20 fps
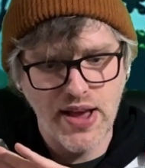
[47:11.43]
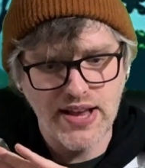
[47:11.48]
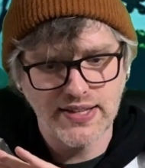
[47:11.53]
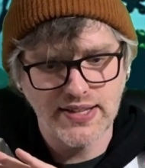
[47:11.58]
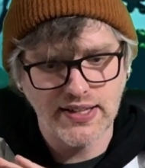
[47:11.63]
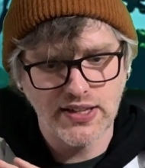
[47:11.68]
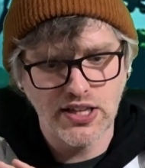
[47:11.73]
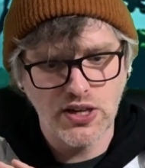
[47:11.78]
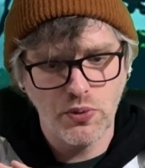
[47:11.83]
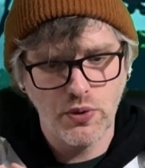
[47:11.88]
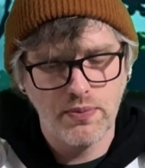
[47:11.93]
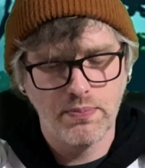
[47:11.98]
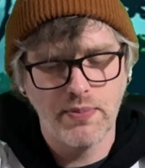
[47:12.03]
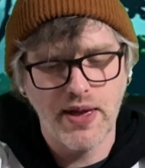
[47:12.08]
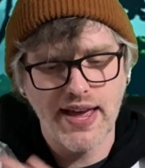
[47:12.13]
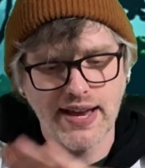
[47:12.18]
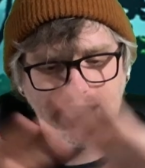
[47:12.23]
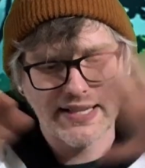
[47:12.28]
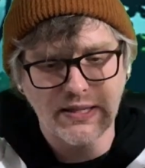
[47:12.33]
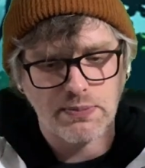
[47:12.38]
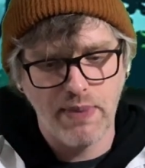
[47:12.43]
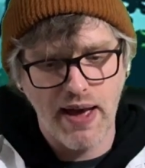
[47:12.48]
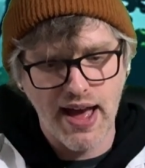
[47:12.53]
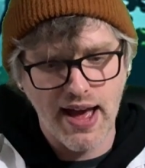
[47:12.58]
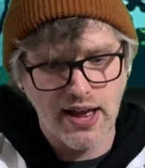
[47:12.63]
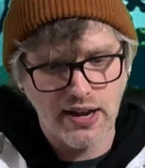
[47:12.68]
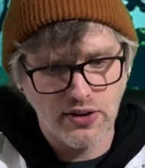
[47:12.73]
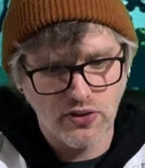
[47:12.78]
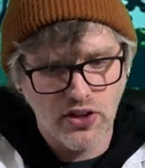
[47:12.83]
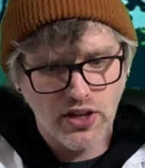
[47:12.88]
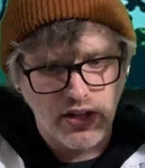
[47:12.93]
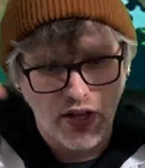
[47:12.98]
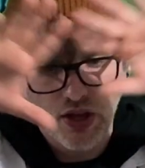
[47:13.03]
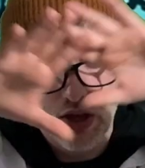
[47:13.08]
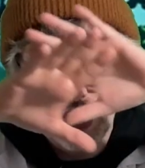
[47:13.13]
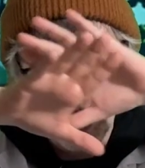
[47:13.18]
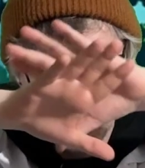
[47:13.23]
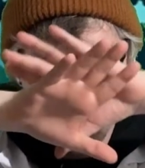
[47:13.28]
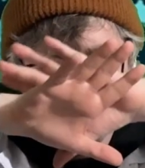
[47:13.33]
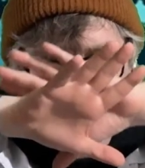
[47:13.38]
basically it would expand, like,
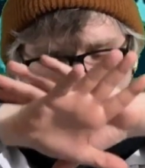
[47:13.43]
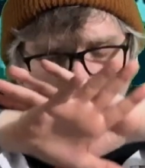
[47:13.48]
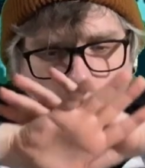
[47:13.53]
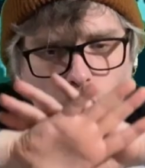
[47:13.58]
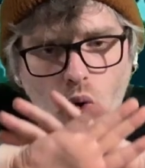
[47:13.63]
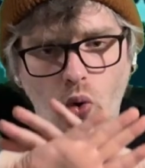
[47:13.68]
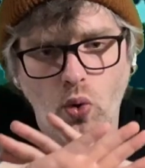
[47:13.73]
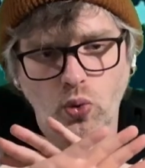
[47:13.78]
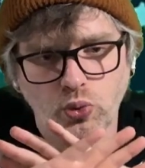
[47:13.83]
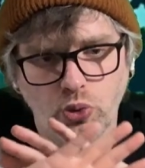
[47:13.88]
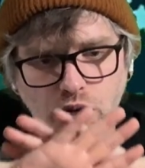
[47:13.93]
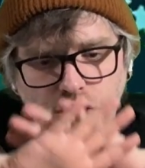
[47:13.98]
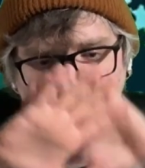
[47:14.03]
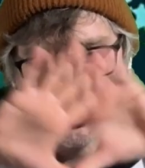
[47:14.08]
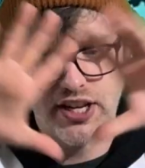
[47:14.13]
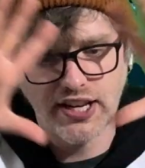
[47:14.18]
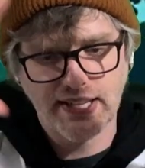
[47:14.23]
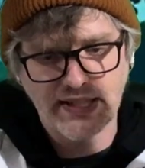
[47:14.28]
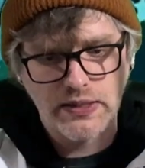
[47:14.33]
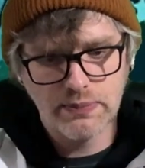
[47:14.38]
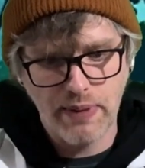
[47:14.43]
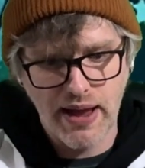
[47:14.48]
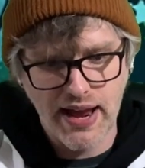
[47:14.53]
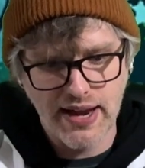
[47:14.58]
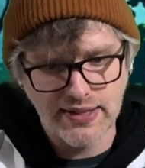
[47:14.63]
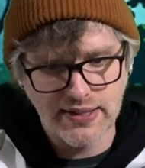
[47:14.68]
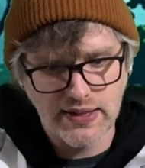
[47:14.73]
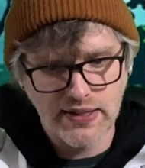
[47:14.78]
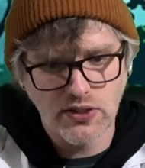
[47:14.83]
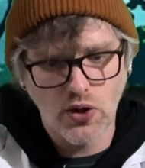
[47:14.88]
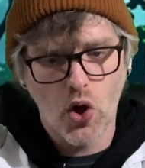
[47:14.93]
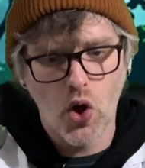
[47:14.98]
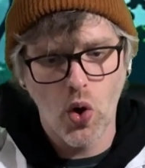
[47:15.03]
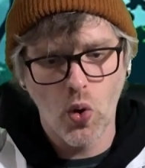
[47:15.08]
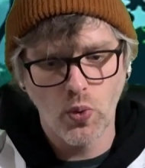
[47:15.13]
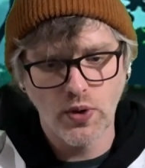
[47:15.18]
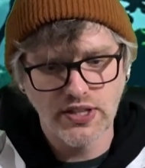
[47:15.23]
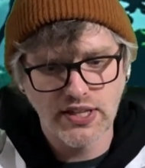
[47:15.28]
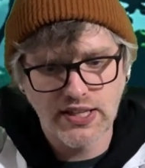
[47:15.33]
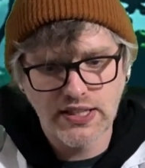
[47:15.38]
the whole region expands, and it's
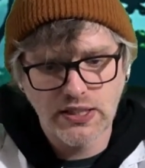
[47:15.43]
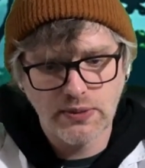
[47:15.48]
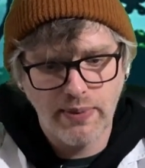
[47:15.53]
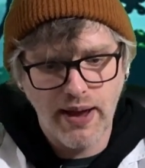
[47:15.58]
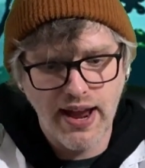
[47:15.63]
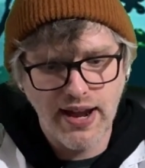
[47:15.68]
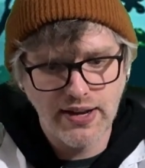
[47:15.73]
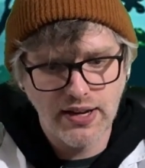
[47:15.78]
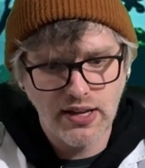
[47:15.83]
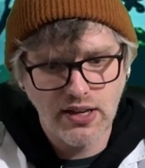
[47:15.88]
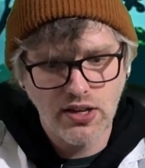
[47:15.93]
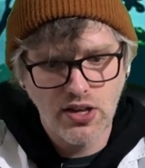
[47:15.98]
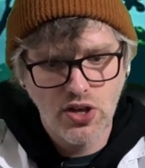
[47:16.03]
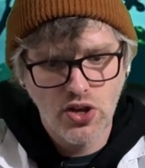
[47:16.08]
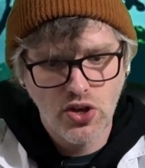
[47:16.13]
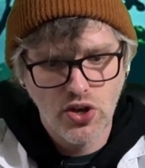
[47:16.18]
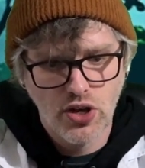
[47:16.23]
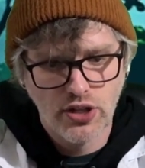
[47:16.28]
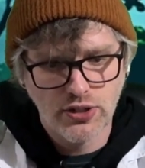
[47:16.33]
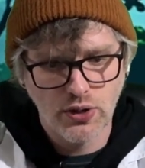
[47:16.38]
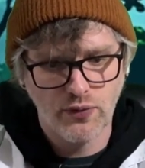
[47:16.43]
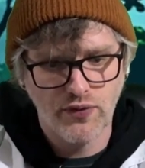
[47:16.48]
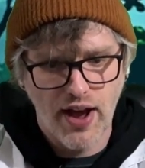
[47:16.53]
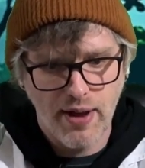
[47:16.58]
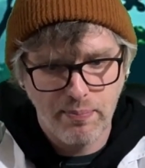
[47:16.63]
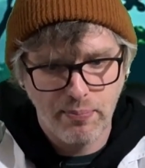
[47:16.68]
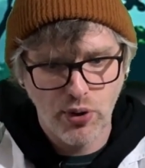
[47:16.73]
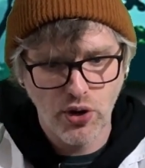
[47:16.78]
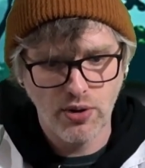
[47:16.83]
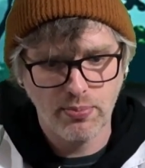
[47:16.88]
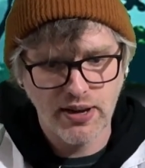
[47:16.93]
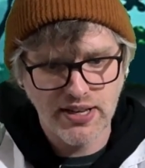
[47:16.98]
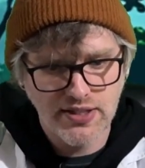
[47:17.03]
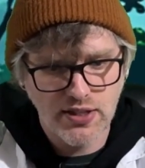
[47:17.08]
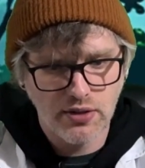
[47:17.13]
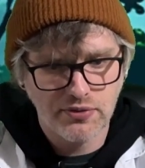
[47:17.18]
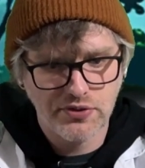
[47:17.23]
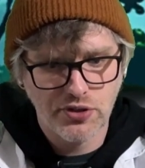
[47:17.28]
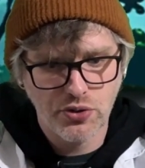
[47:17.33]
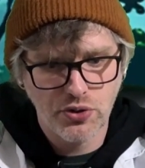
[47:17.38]
always expanding, so if I put
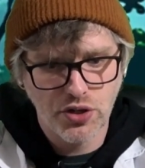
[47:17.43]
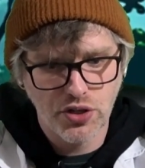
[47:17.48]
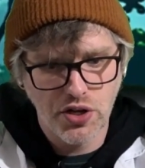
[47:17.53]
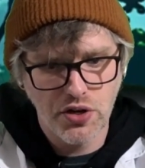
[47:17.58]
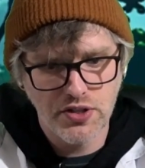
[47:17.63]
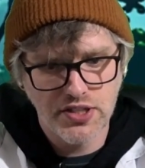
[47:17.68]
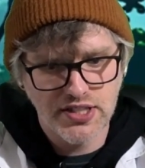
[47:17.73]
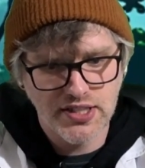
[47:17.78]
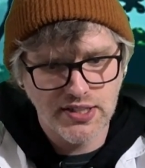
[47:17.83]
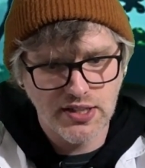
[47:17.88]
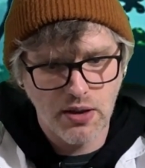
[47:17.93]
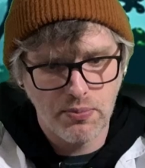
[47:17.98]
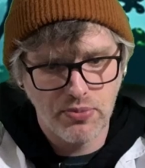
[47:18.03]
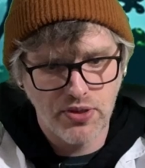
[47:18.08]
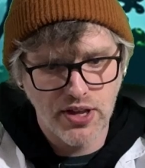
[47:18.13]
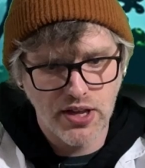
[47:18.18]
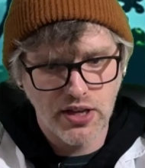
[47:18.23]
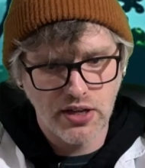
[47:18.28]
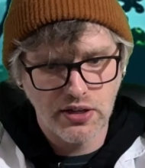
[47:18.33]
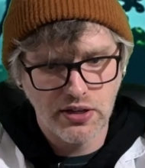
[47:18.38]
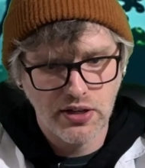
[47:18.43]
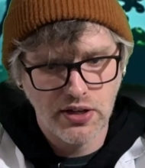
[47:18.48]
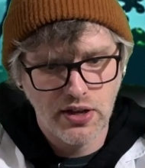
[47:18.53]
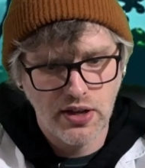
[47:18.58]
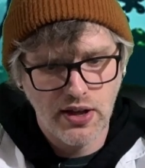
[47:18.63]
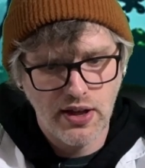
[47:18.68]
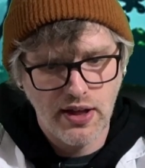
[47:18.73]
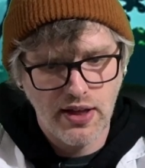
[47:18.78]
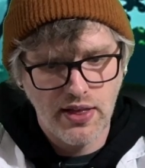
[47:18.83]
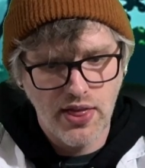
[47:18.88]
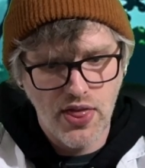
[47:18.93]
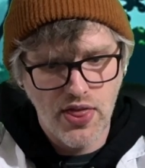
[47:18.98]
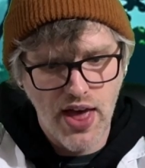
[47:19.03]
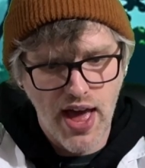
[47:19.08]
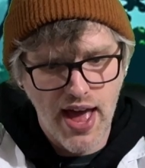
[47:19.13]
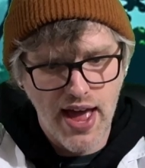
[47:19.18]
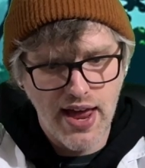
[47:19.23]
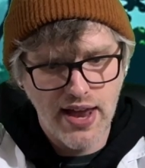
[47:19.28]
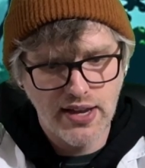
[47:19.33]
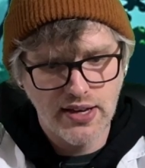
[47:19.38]
myself too close to something,
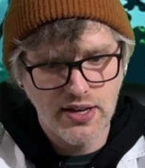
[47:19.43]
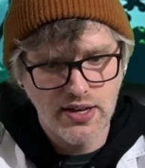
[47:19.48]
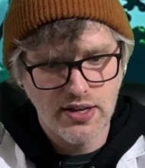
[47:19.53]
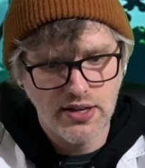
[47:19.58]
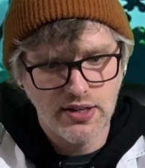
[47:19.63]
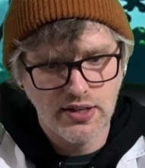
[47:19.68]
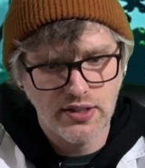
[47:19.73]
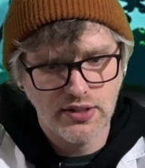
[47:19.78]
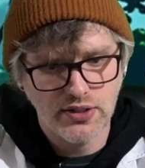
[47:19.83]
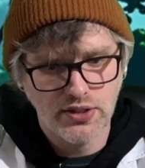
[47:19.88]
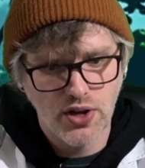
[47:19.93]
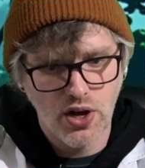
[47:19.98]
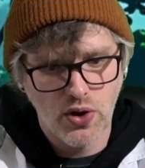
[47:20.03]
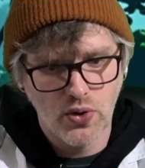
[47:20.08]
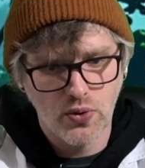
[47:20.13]
then,